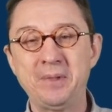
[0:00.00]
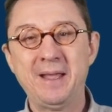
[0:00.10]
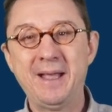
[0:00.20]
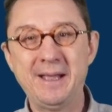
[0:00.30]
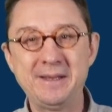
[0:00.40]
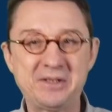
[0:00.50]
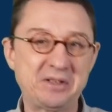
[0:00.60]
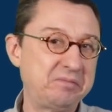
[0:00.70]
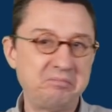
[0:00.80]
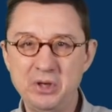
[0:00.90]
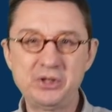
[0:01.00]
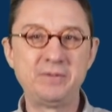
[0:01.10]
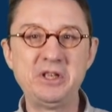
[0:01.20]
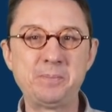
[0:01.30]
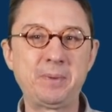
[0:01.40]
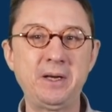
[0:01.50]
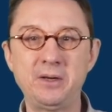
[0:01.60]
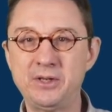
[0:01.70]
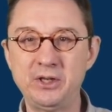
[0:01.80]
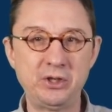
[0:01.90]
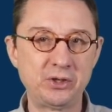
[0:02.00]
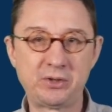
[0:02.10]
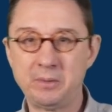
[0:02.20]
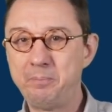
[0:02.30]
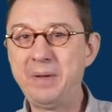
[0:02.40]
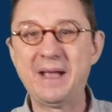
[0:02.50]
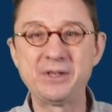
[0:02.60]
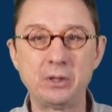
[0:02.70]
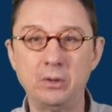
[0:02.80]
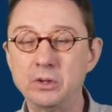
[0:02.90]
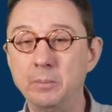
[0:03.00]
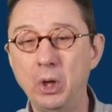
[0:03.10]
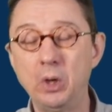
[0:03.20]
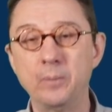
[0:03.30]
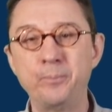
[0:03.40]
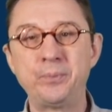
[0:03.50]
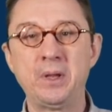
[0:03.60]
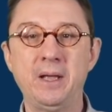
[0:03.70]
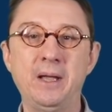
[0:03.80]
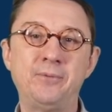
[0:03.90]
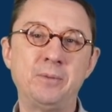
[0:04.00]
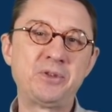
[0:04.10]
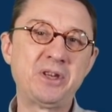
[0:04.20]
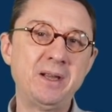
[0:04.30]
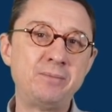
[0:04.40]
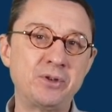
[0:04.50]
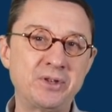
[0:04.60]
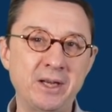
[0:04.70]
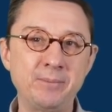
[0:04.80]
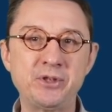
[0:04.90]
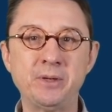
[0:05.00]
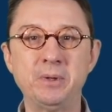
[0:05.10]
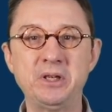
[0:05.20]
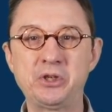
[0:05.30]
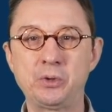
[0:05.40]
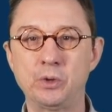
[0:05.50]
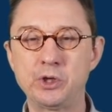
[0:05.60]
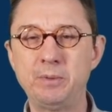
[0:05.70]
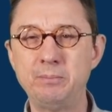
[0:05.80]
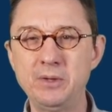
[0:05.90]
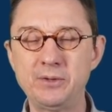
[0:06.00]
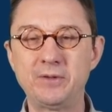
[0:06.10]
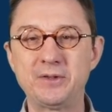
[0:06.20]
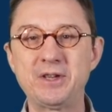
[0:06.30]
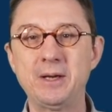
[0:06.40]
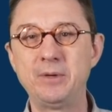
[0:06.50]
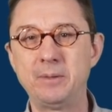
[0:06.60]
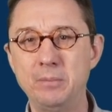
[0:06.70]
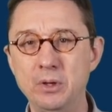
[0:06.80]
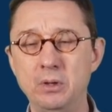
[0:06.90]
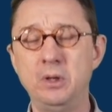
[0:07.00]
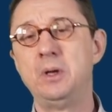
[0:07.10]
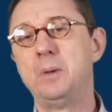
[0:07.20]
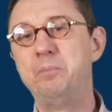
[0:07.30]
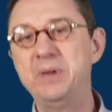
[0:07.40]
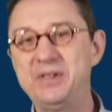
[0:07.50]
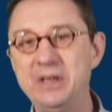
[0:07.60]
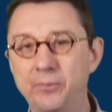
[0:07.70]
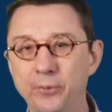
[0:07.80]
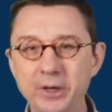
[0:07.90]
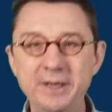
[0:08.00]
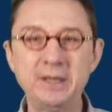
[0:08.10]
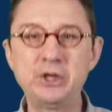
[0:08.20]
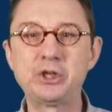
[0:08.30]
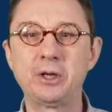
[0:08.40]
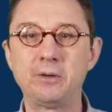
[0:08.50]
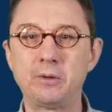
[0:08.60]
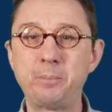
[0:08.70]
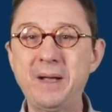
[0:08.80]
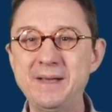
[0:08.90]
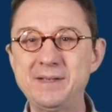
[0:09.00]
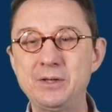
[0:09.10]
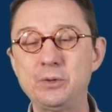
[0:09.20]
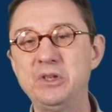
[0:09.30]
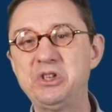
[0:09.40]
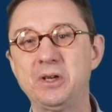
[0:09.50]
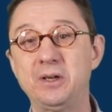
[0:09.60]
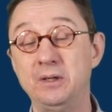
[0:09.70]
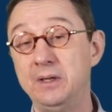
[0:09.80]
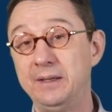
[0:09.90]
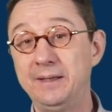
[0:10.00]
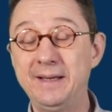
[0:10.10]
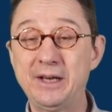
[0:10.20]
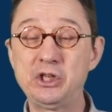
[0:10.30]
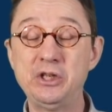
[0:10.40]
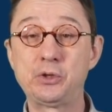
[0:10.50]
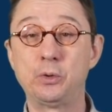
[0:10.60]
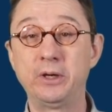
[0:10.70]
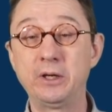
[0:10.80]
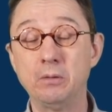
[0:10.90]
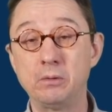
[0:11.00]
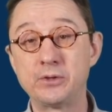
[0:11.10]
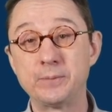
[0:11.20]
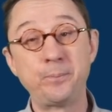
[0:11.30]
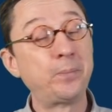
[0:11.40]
And most of these players, they just pass along the ball. And from time to time, somebody scores, but most of the time, they're more busy avoiding each other or passing to each other than actually scoring goals.